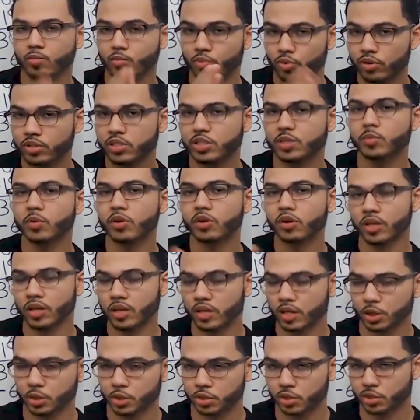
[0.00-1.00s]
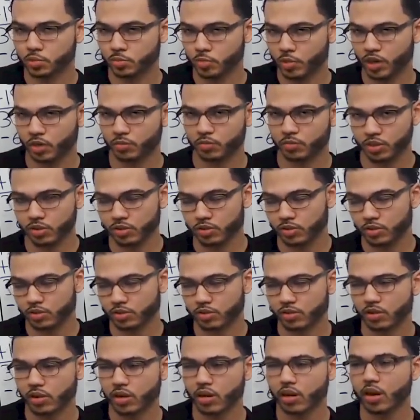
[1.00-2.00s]
principal, and interest payments.
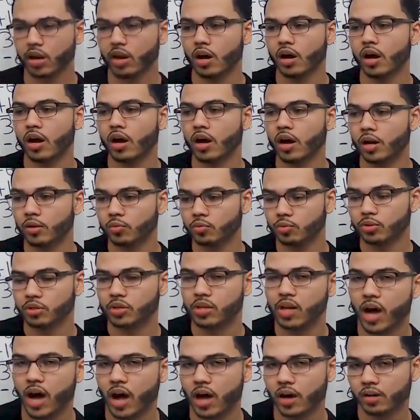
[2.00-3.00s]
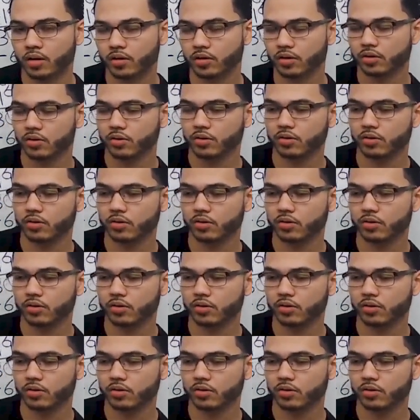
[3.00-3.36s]
I would not